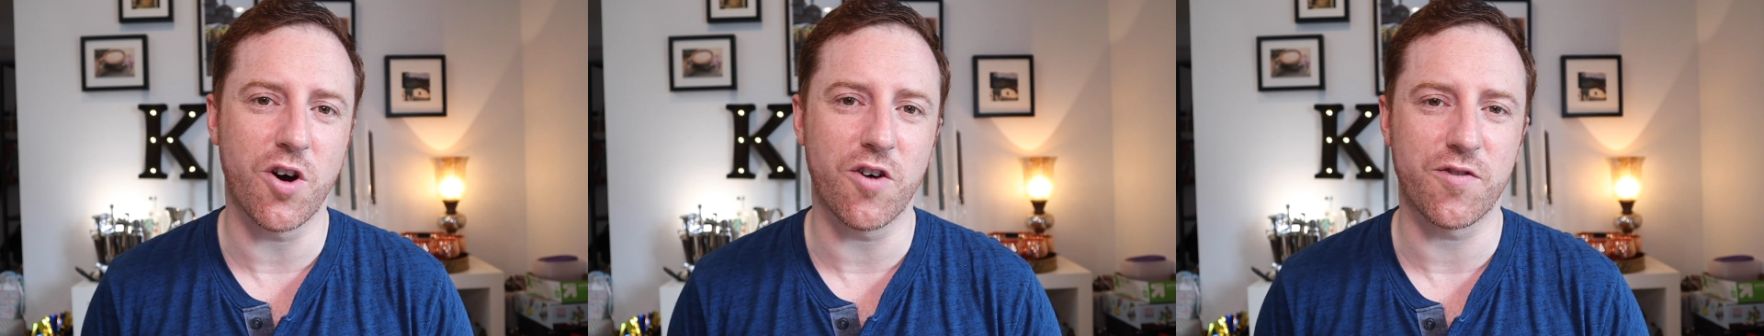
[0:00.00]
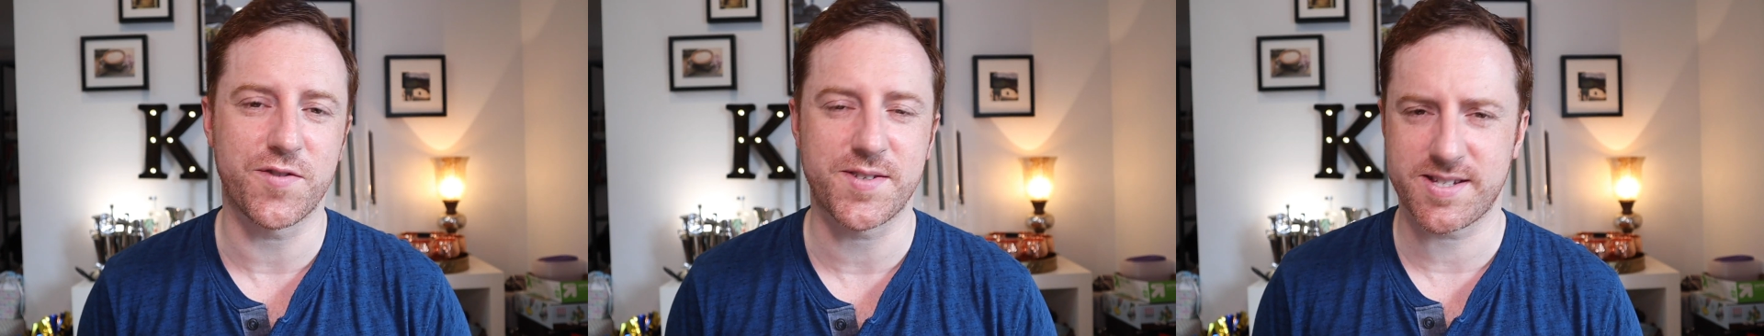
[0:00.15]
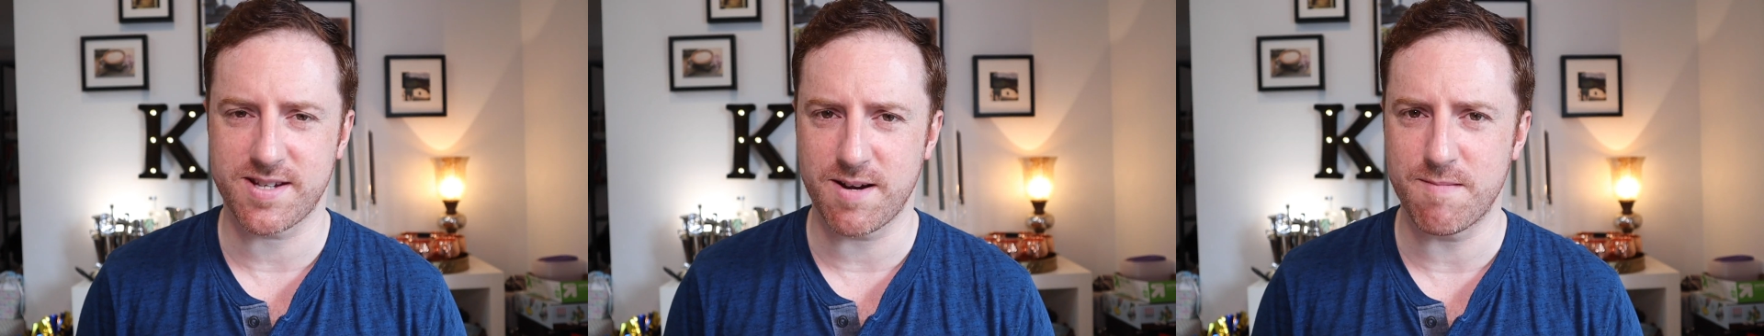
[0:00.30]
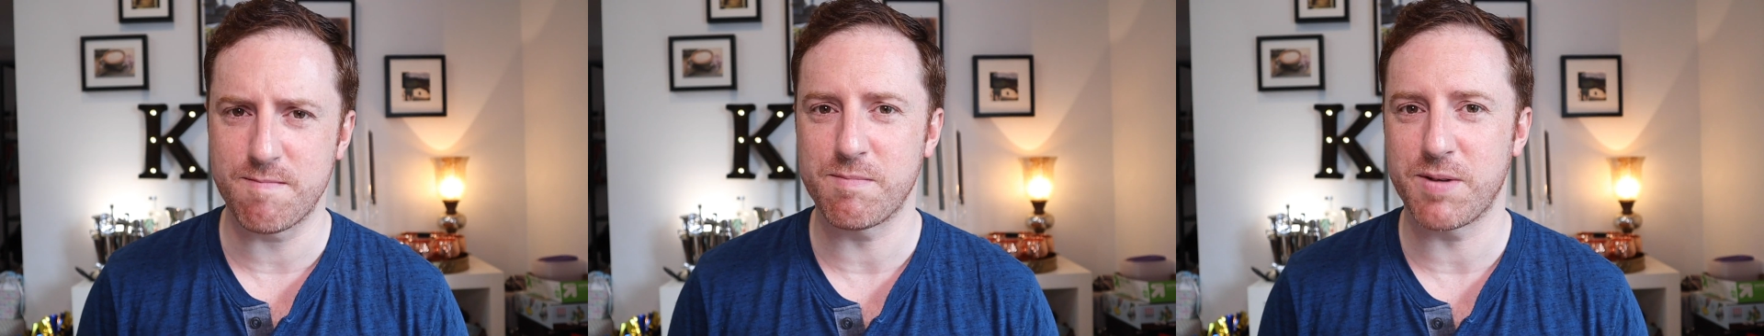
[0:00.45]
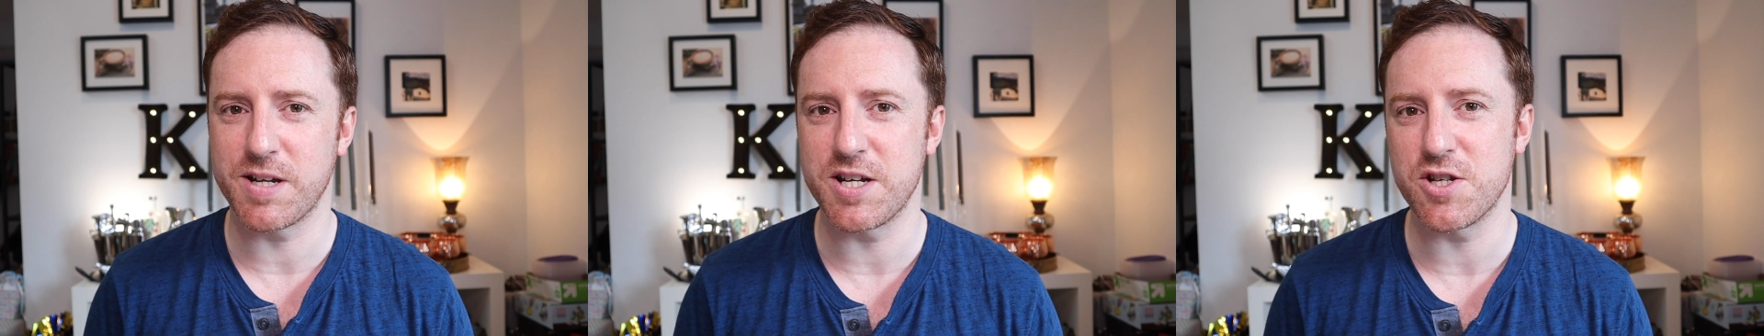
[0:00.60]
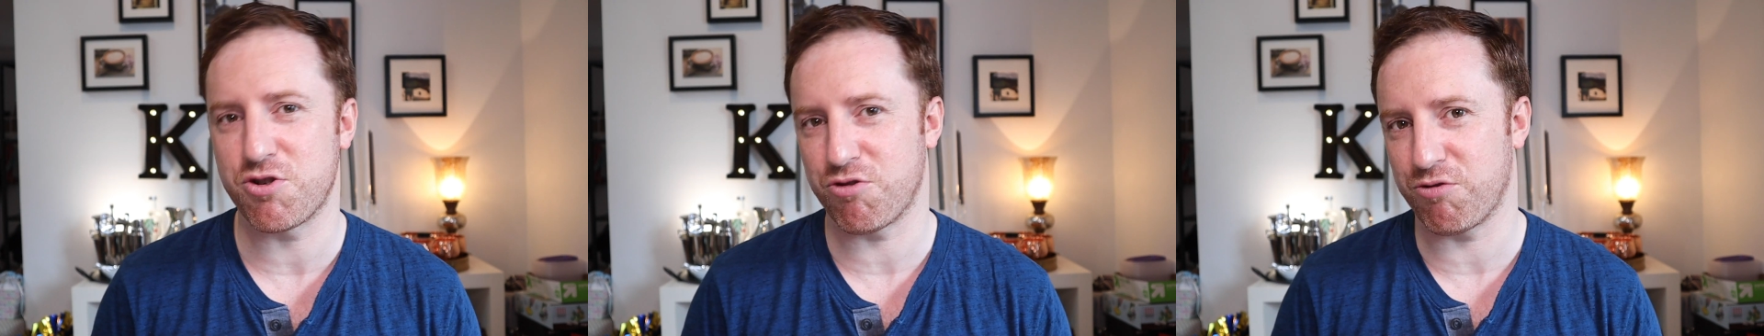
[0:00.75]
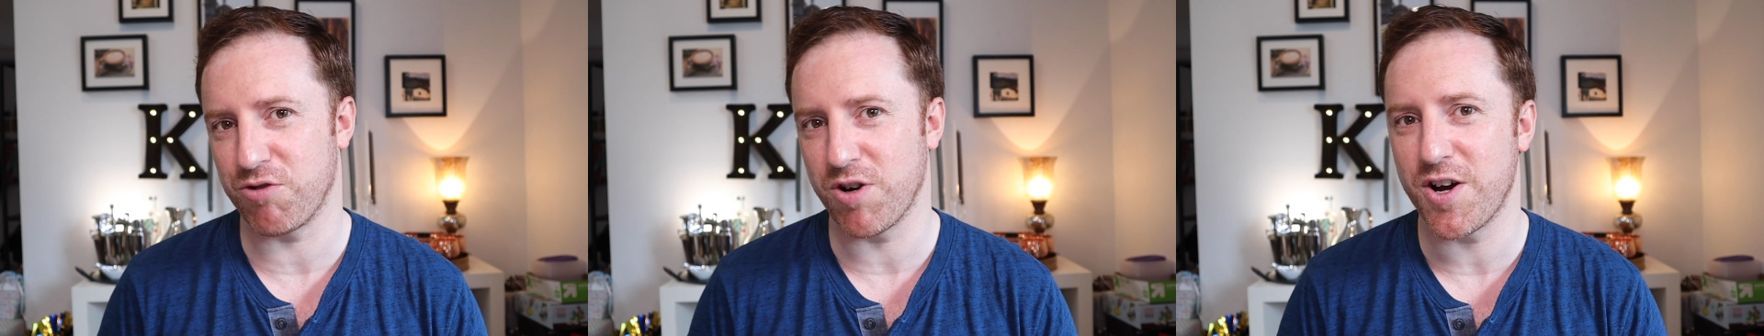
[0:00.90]
of
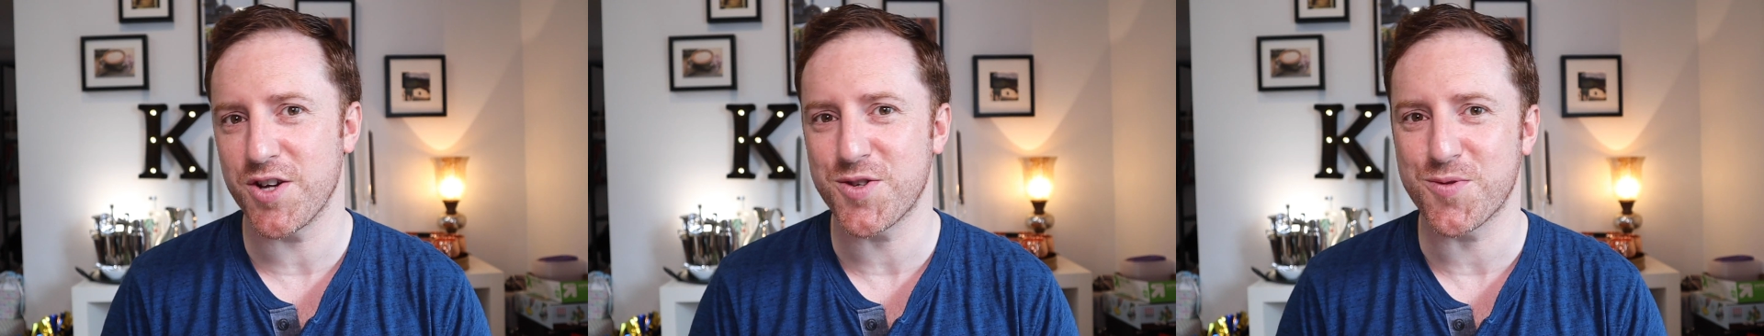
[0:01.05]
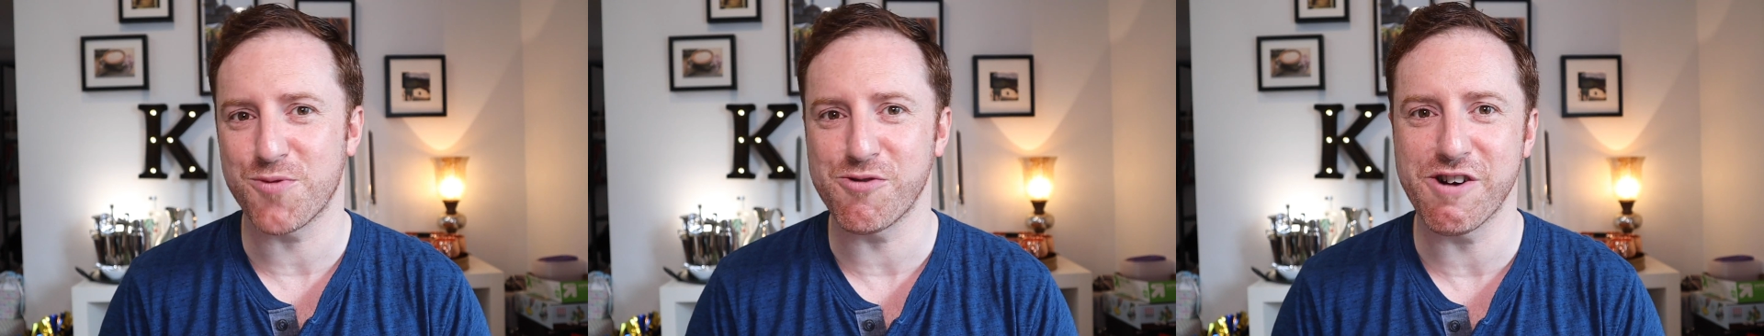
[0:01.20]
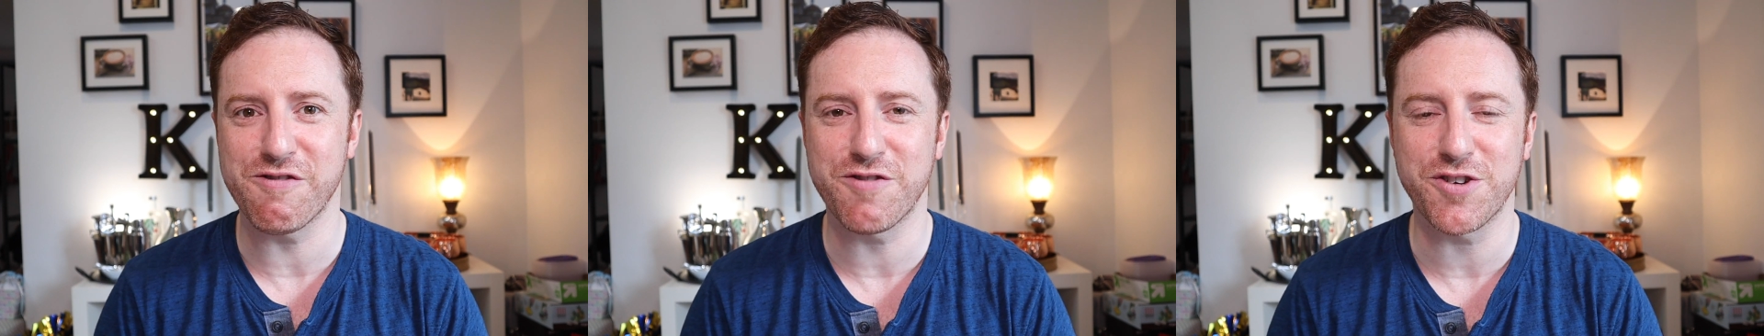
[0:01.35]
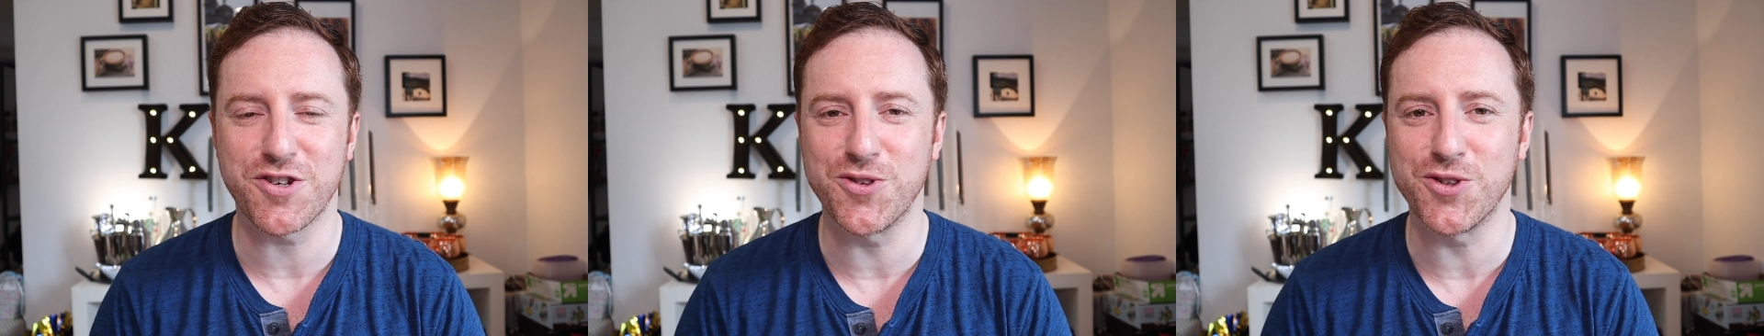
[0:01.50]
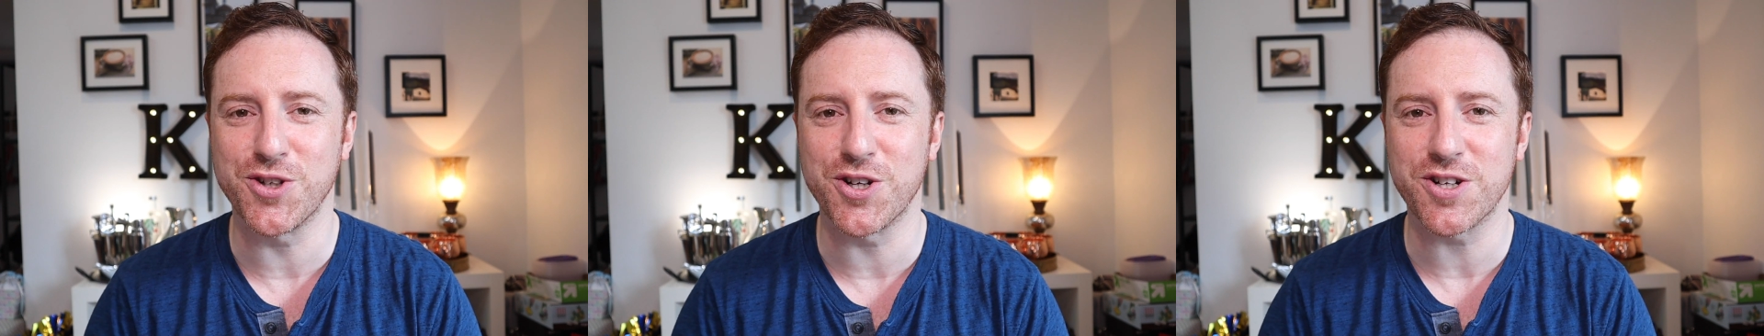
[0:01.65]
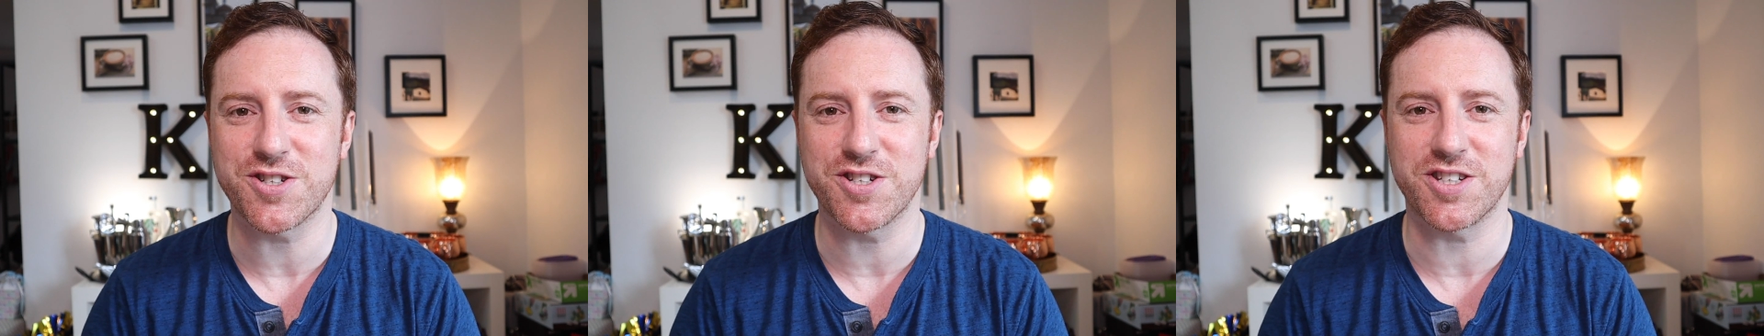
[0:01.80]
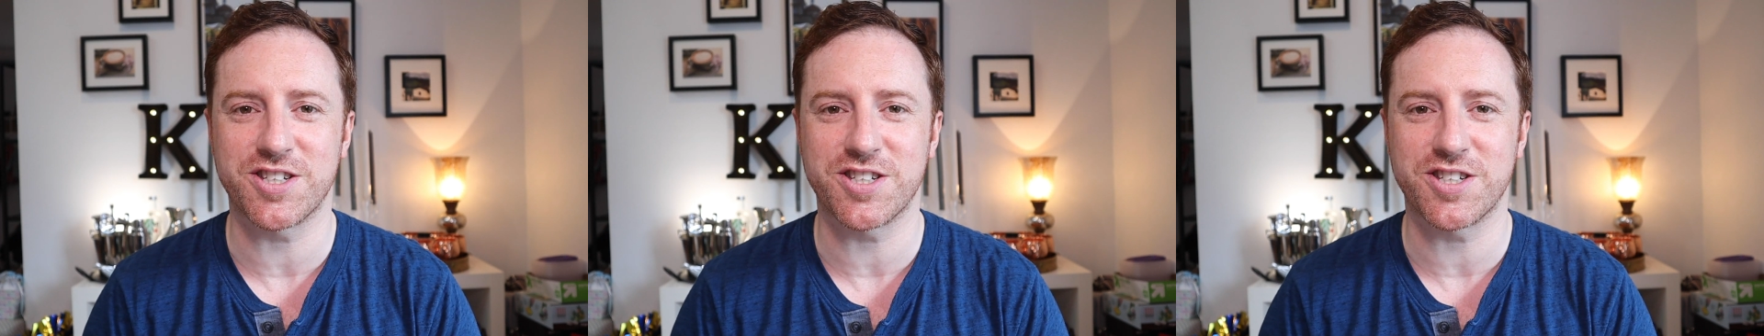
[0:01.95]
sun-bleached grass wherever you look